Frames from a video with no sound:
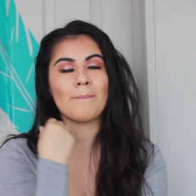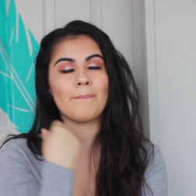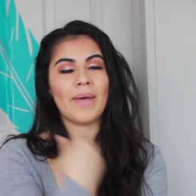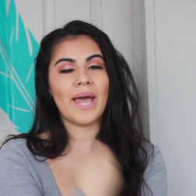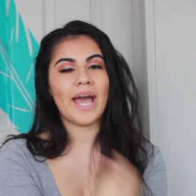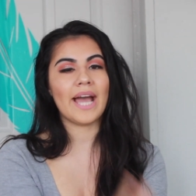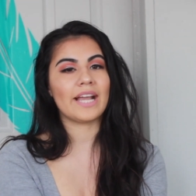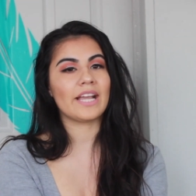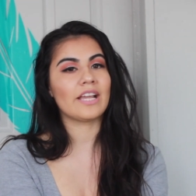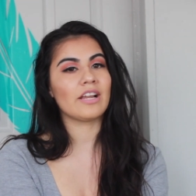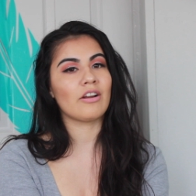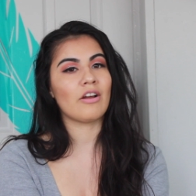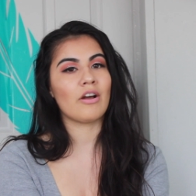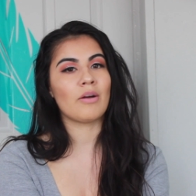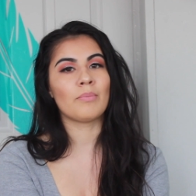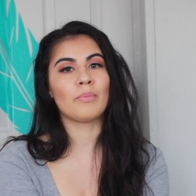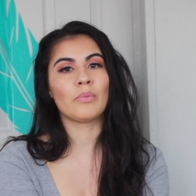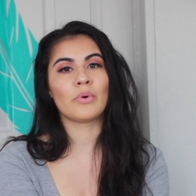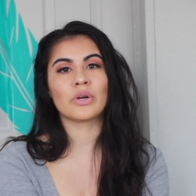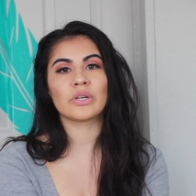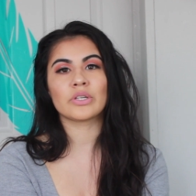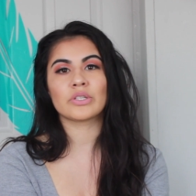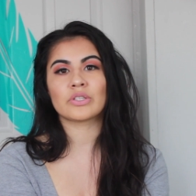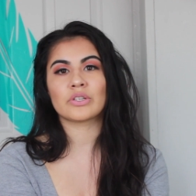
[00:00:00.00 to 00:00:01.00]
packing
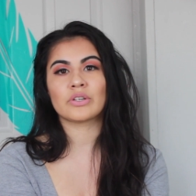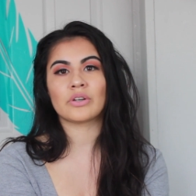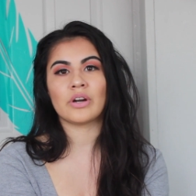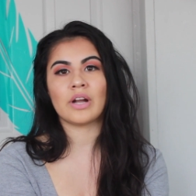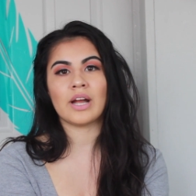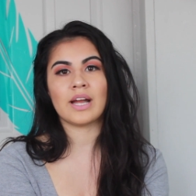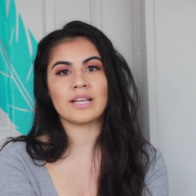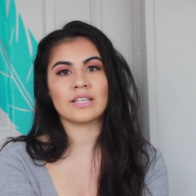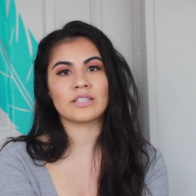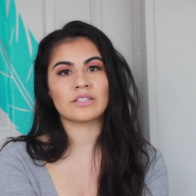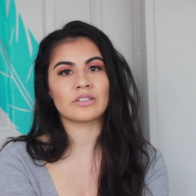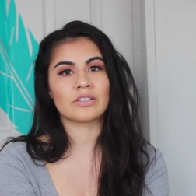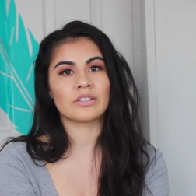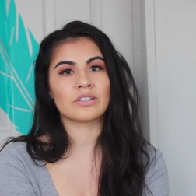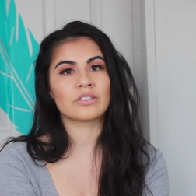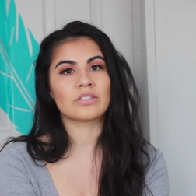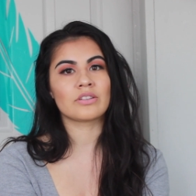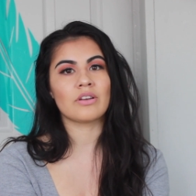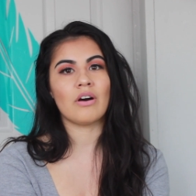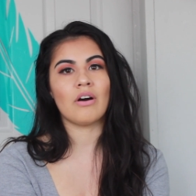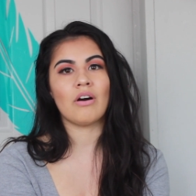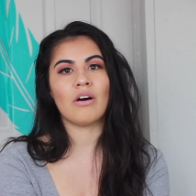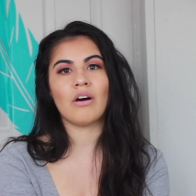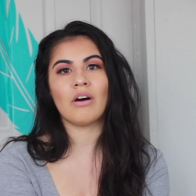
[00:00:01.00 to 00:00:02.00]
on
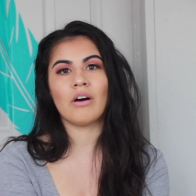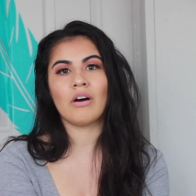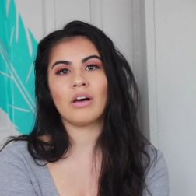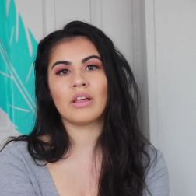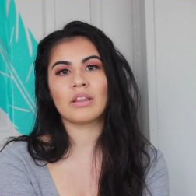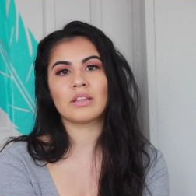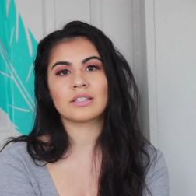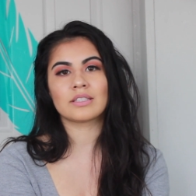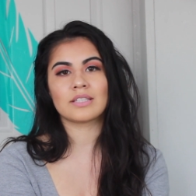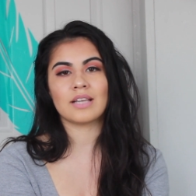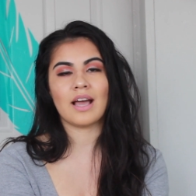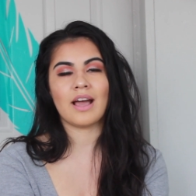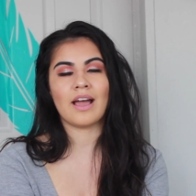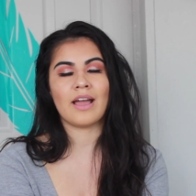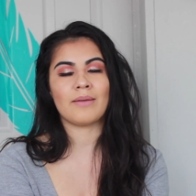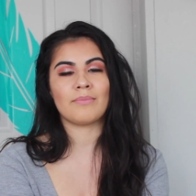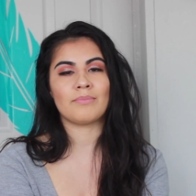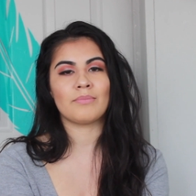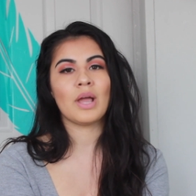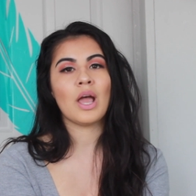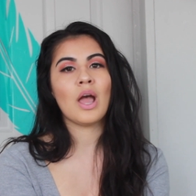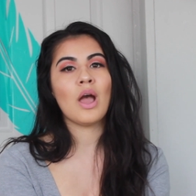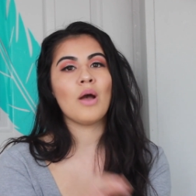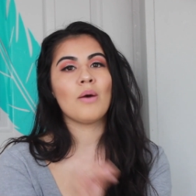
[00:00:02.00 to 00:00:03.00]
moisturizers all the
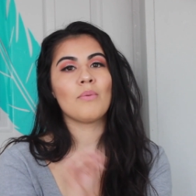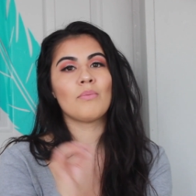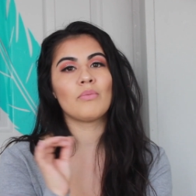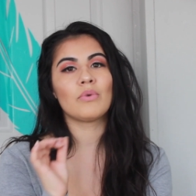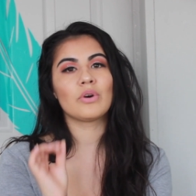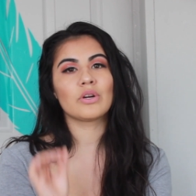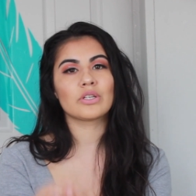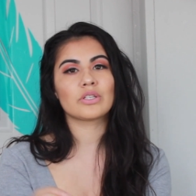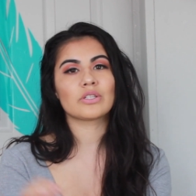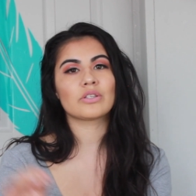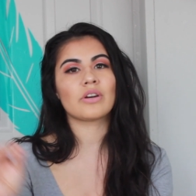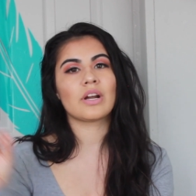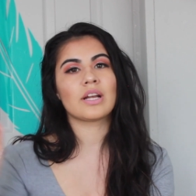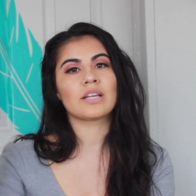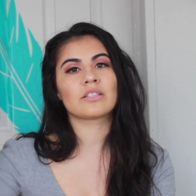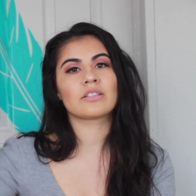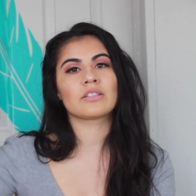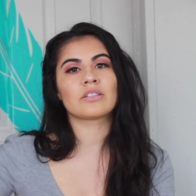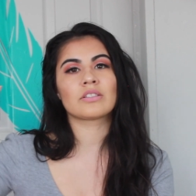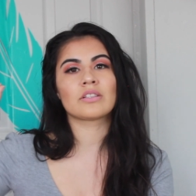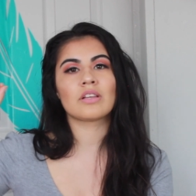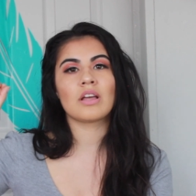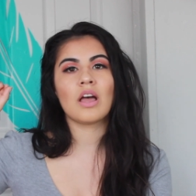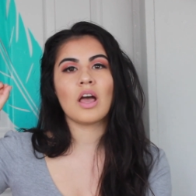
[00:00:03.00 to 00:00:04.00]
time.
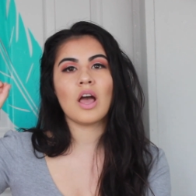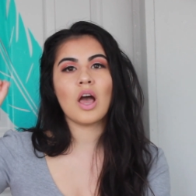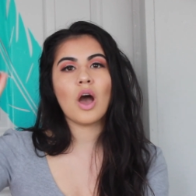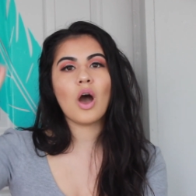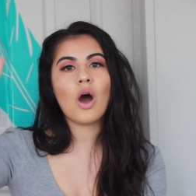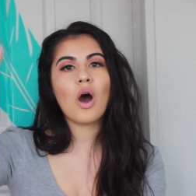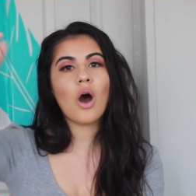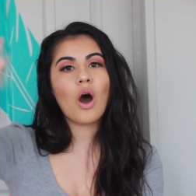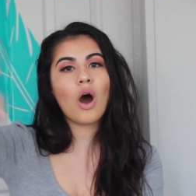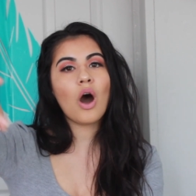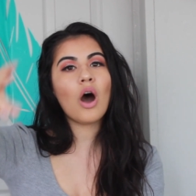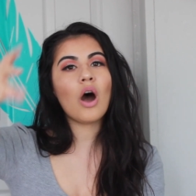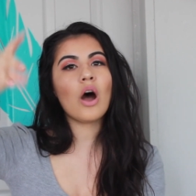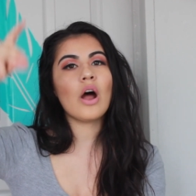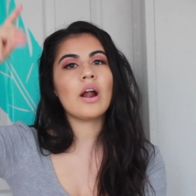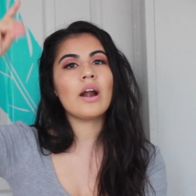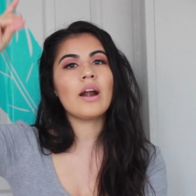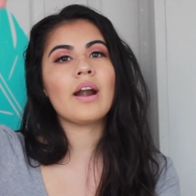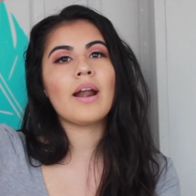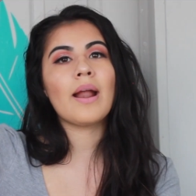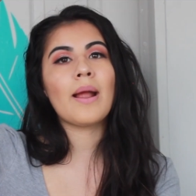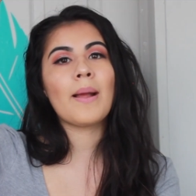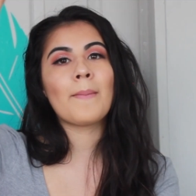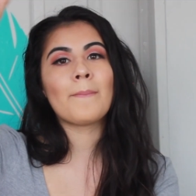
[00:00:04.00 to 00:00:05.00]
Moisturizers
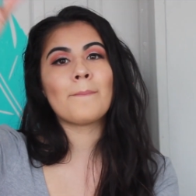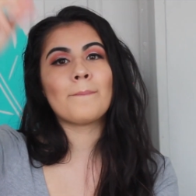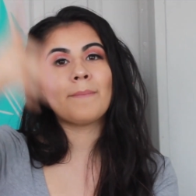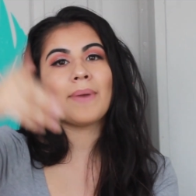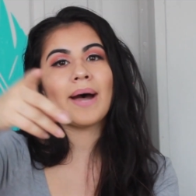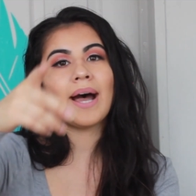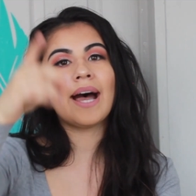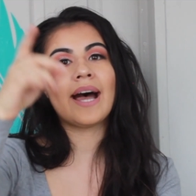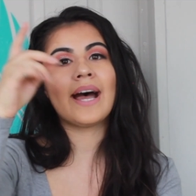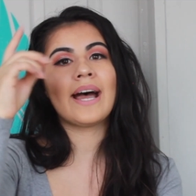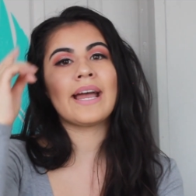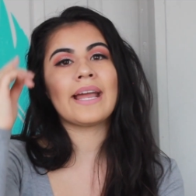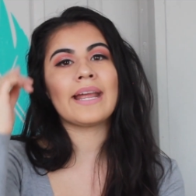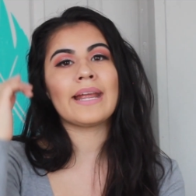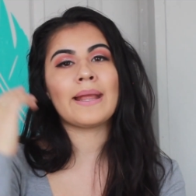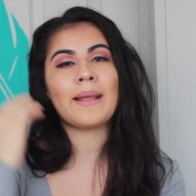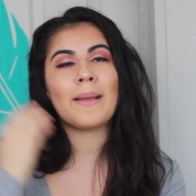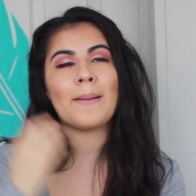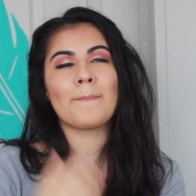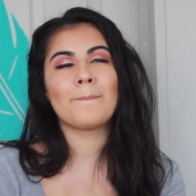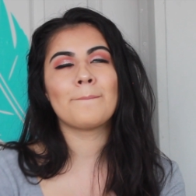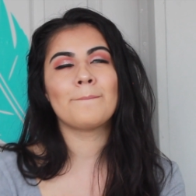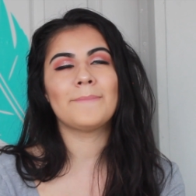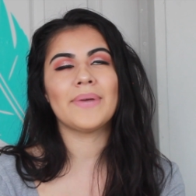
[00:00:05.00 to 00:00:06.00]
are my
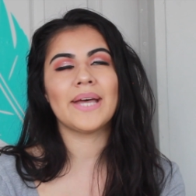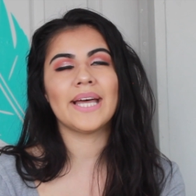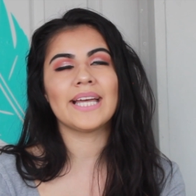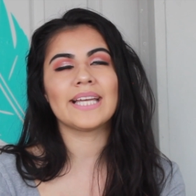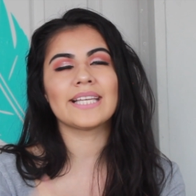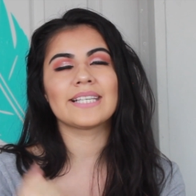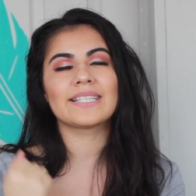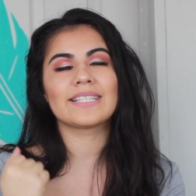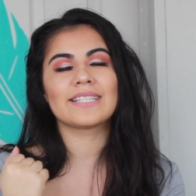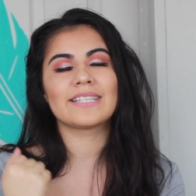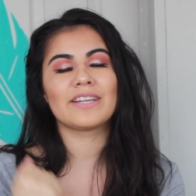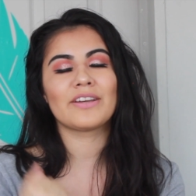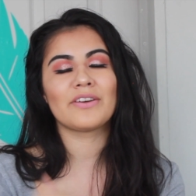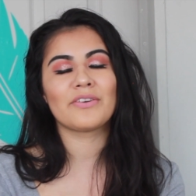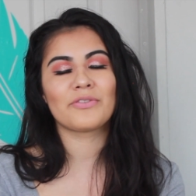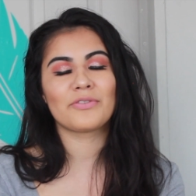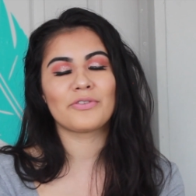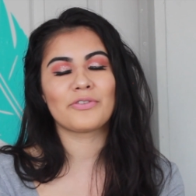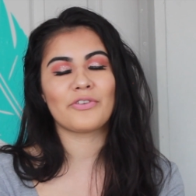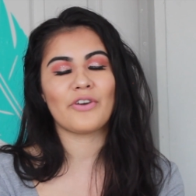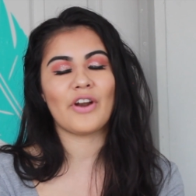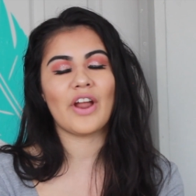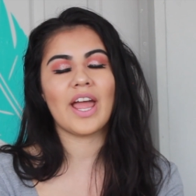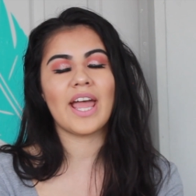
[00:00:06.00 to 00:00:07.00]
best
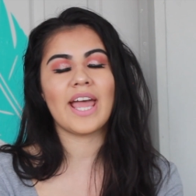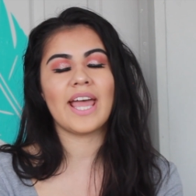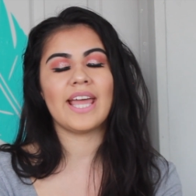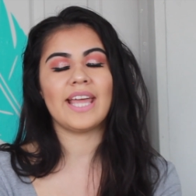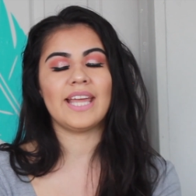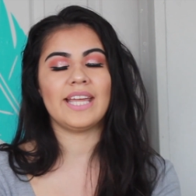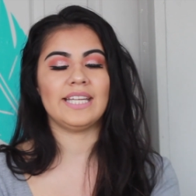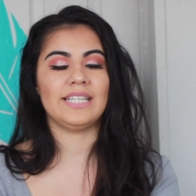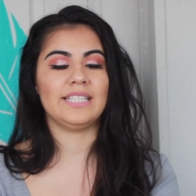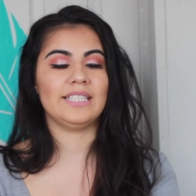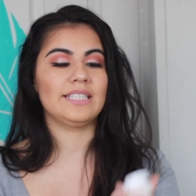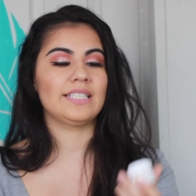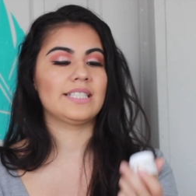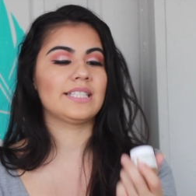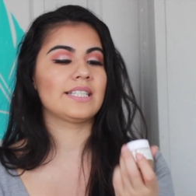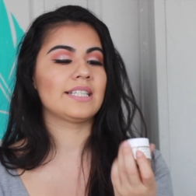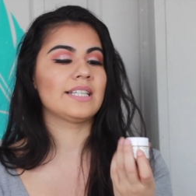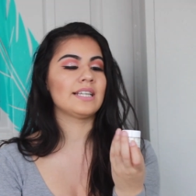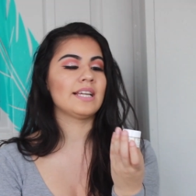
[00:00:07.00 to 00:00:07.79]
friend.